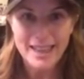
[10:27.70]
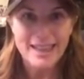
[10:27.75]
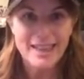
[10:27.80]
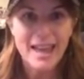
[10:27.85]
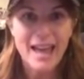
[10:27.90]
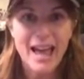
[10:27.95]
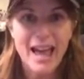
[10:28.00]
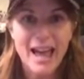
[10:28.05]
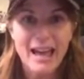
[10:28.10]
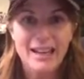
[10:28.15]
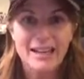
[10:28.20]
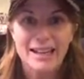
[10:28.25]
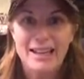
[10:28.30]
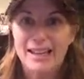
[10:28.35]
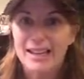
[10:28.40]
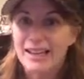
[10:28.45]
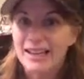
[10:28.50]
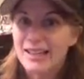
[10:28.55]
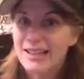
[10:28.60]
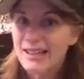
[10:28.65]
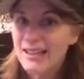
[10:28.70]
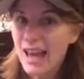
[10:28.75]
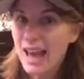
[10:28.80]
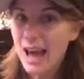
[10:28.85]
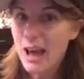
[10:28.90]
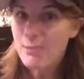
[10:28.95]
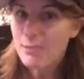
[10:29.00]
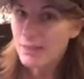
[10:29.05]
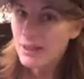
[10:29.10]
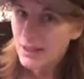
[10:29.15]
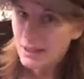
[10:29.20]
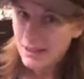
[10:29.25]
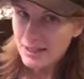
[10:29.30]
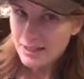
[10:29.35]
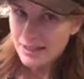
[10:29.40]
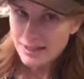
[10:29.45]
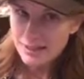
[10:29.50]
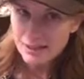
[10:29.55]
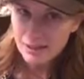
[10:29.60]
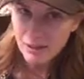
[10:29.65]
that is happening,
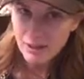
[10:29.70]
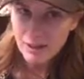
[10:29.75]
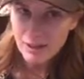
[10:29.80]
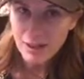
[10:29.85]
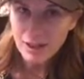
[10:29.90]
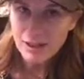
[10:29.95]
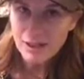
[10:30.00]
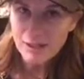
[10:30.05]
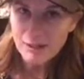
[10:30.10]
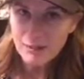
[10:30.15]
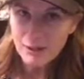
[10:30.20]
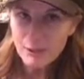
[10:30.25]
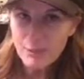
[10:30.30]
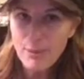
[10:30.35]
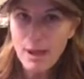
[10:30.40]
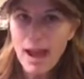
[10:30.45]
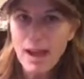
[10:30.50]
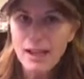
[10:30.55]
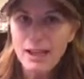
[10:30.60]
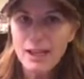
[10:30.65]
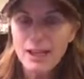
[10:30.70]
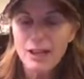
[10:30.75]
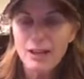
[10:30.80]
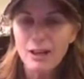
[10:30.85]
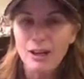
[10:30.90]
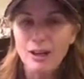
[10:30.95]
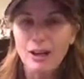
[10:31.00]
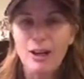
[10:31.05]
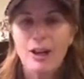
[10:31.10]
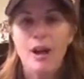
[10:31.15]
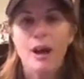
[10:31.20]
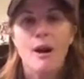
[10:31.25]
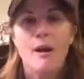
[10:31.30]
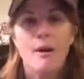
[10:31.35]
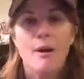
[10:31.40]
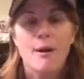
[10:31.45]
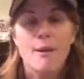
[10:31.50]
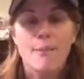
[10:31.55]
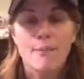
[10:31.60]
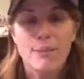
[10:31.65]
going on somewhere back here,
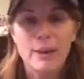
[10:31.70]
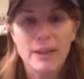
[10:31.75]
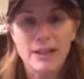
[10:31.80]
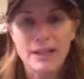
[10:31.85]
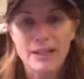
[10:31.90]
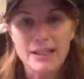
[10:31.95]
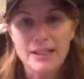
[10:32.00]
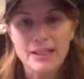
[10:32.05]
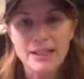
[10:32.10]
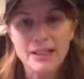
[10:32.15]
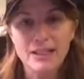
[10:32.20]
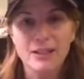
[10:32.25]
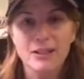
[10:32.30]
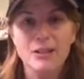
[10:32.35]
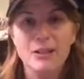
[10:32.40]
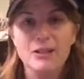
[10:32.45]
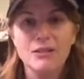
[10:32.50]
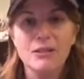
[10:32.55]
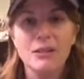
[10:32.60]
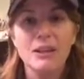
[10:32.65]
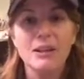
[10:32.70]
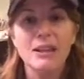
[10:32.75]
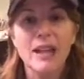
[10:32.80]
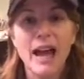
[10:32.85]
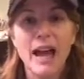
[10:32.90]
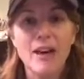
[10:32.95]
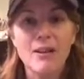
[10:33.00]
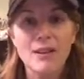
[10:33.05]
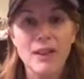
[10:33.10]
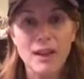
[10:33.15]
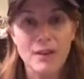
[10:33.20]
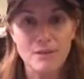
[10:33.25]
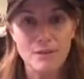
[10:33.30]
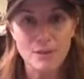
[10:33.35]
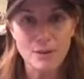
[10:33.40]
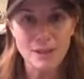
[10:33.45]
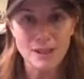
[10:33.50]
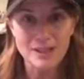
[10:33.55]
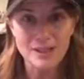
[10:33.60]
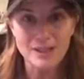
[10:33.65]
but until you allow that
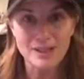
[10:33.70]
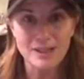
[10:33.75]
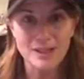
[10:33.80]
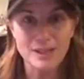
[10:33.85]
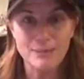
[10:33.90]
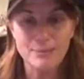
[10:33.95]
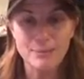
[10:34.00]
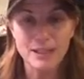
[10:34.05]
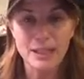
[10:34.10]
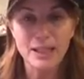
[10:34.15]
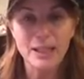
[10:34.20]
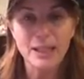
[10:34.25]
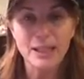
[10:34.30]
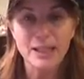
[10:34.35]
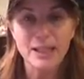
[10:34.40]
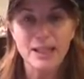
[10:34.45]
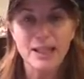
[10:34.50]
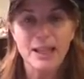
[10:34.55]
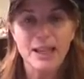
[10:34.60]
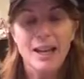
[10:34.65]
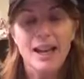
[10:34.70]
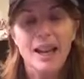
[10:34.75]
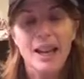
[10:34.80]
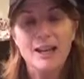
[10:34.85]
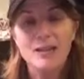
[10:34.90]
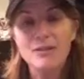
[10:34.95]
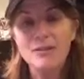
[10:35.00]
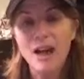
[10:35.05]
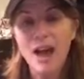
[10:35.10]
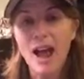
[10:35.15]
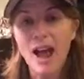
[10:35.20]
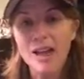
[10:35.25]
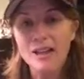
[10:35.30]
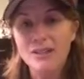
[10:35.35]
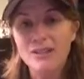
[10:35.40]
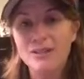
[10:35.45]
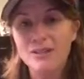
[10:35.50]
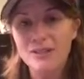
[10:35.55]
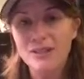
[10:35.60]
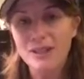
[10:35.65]
voice to speak and you
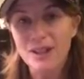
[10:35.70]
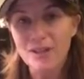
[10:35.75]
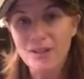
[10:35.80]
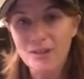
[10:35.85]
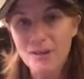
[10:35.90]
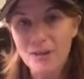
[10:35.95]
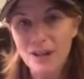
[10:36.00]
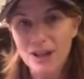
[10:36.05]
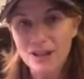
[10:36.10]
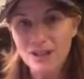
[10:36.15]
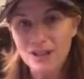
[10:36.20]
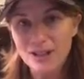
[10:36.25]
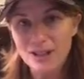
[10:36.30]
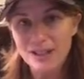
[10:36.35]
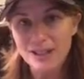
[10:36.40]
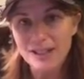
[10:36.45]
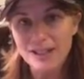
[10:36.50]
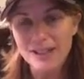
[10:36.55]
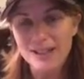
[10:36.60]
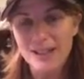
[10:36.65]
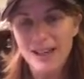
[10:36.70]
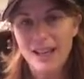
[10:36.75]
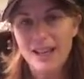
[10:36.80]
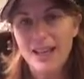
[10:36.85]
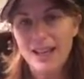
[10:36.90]
ask yourself questions